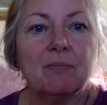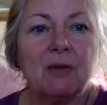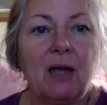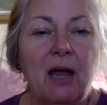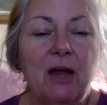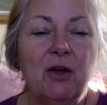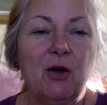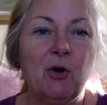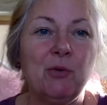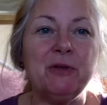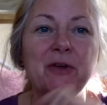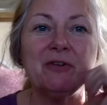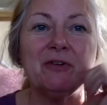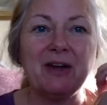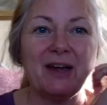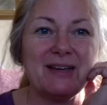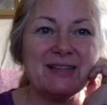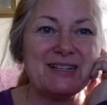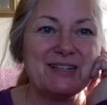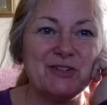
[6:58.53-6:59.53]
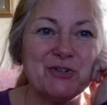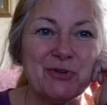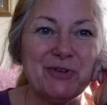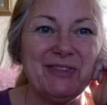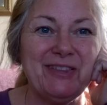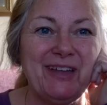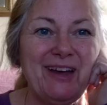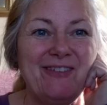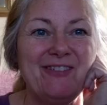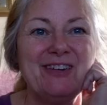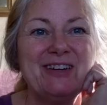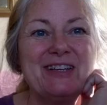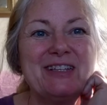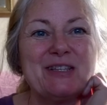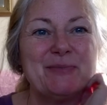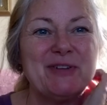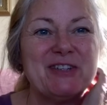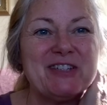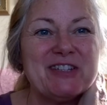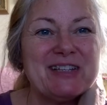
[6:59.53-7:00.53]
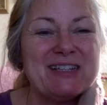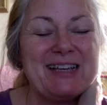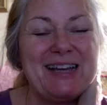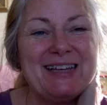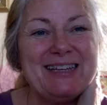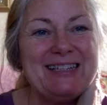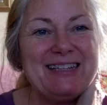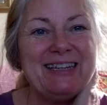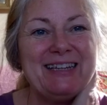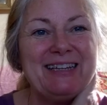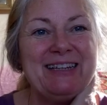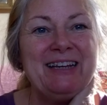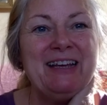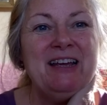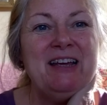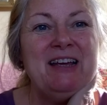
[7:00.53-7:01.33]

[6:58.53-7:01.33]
I hope you guys enjoyed that one as much as I did.